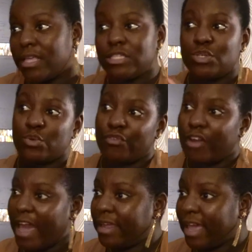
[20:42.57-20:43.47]
It's to
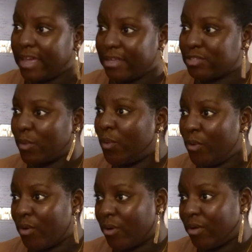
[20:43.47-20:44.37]
eradicate us
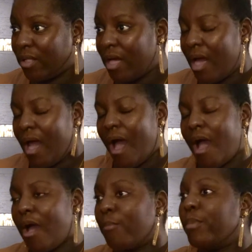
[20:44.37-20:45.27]
all.
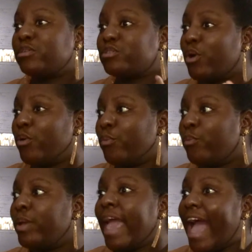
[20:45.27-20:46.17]
So
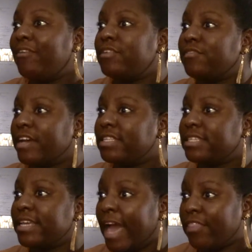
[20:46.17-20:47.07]
we have to fight
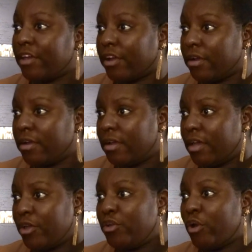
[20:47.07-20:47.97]
together.
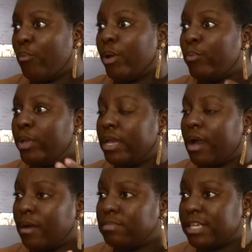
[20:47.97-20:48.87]
You know, when we
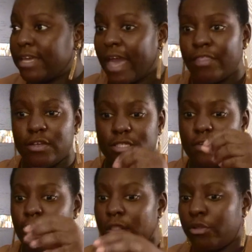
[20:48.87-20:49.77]
come together instead
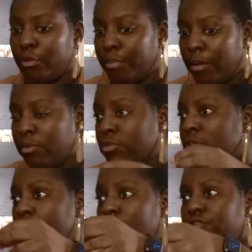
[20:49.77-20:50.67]
of our little
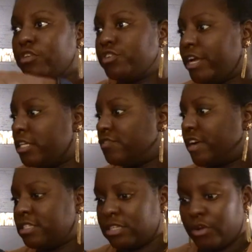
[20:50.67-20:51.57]
bubbles for trans
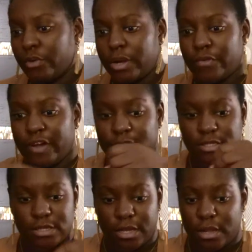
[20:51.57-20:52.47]
rights and queer
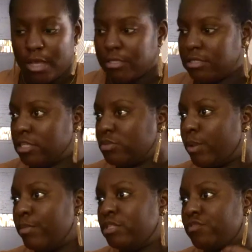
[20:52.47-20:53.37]
rights and cis
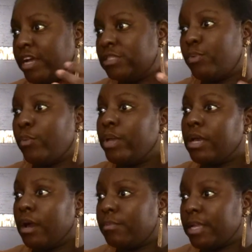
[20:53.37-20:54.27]
women's rights, when we
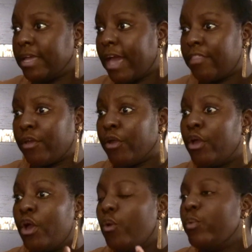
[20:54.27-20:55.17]
come together,
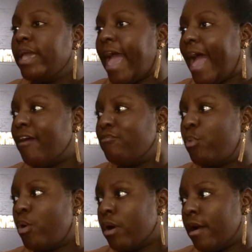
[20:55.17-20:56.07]
we have
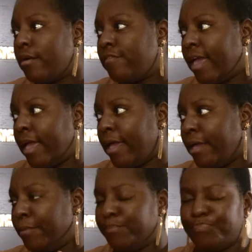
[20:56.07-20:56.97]
more of
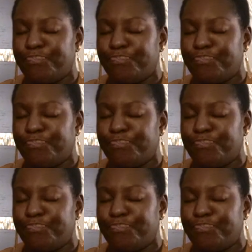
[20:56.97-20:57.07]
a